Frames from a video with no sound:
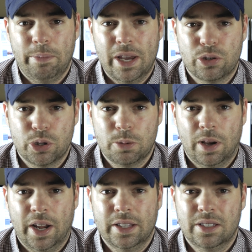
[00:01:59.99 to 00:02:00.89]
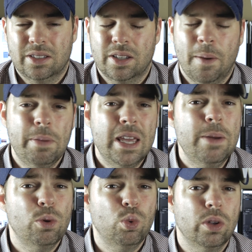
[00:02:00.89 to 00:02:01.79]
bass response. Some
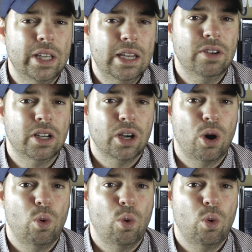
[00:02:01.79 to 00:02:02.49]
people will even go